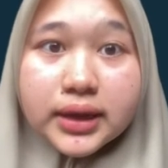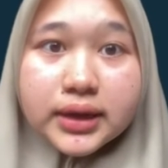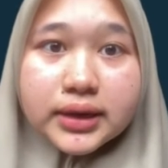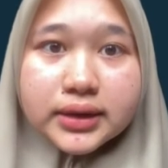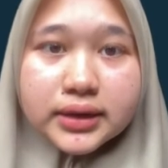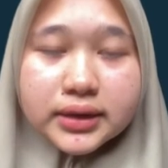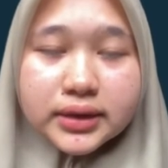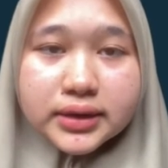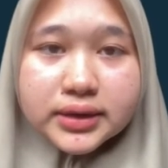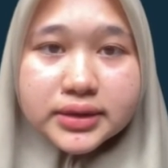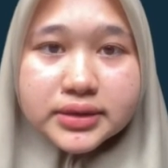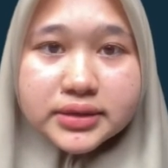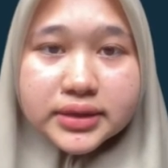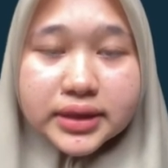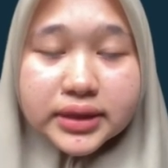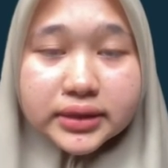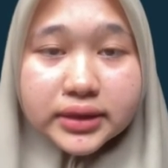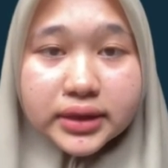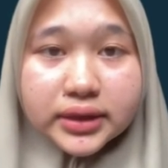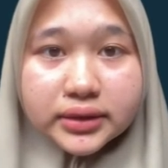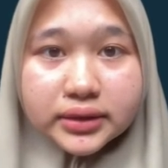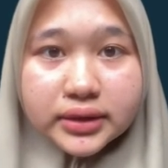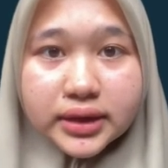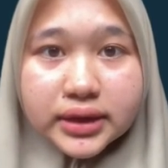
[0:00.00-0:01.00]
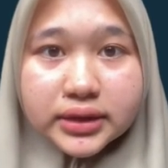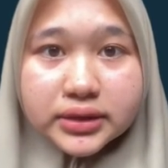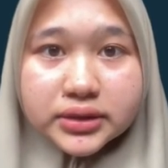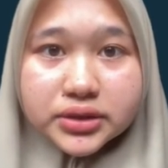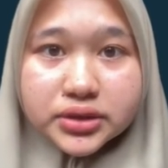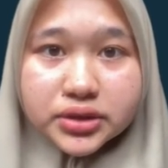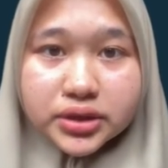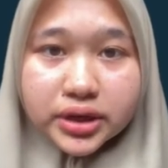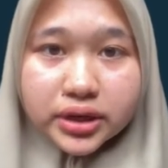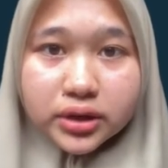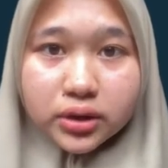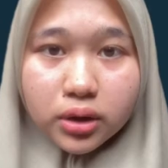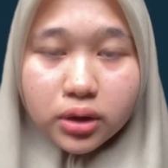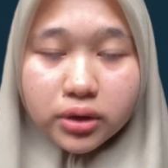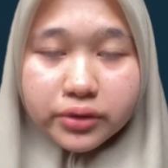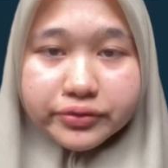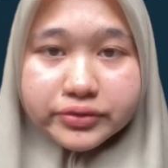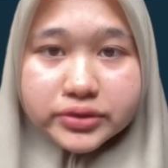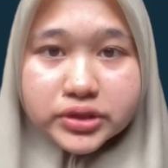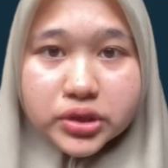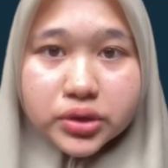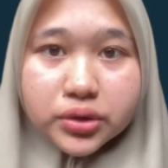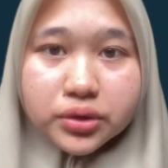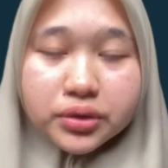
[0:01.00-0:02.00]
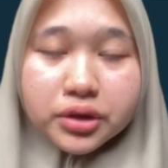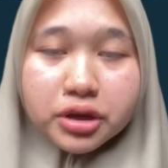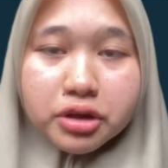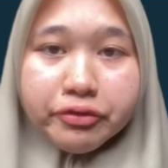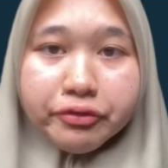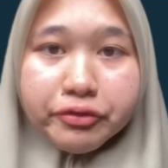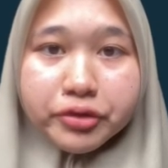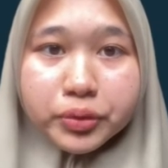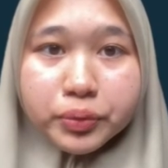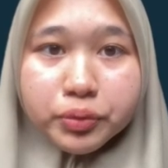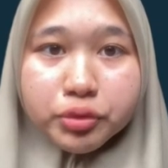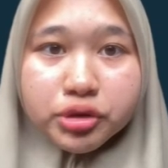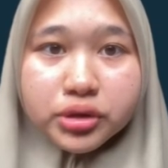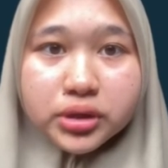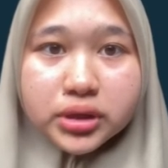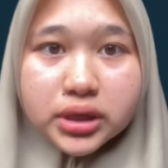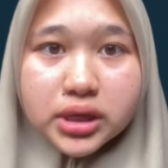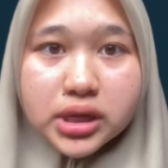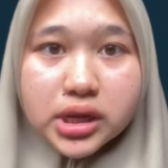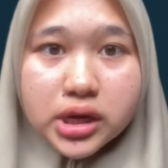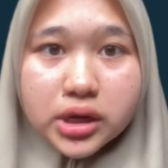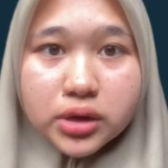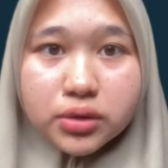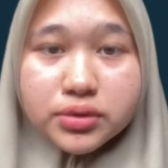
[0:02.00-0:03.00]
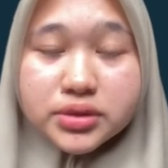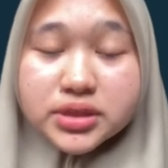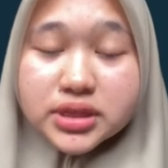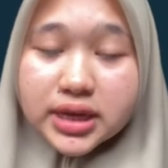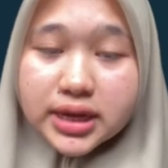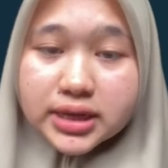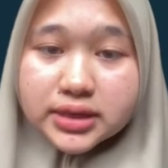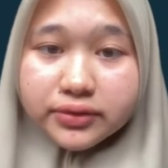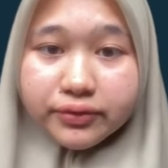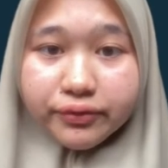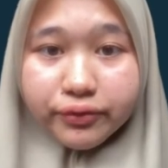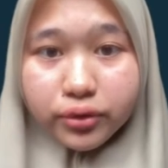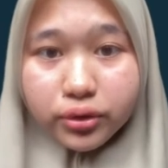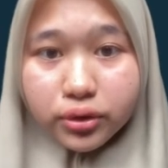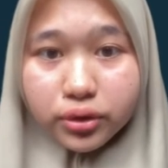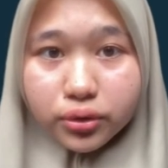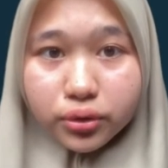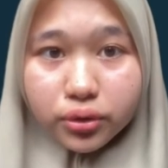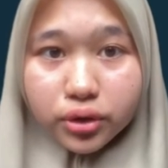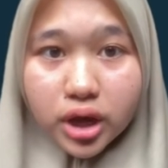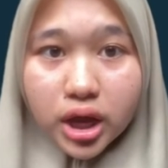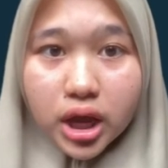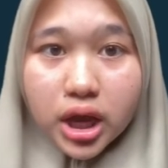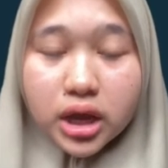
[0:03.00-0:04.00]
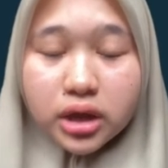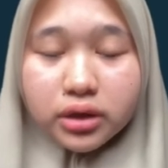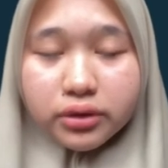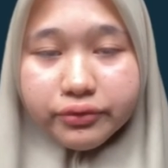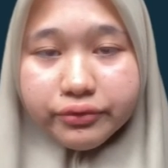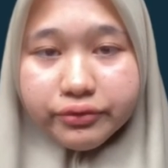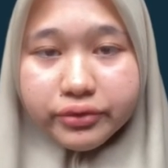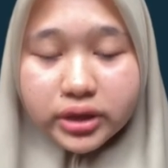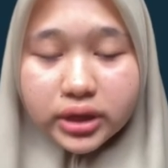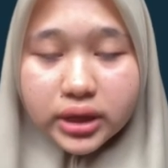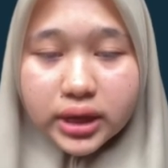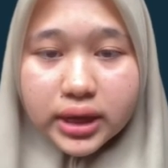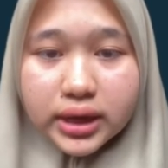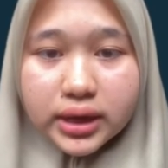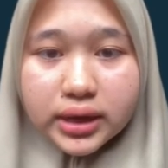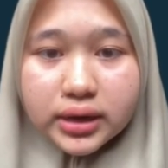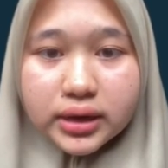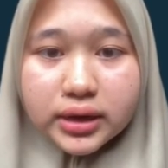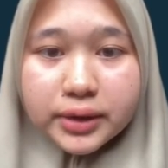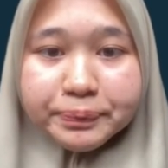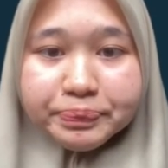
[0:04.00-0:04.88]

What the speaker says: The statistic trade-off theory formula looks as follows. VL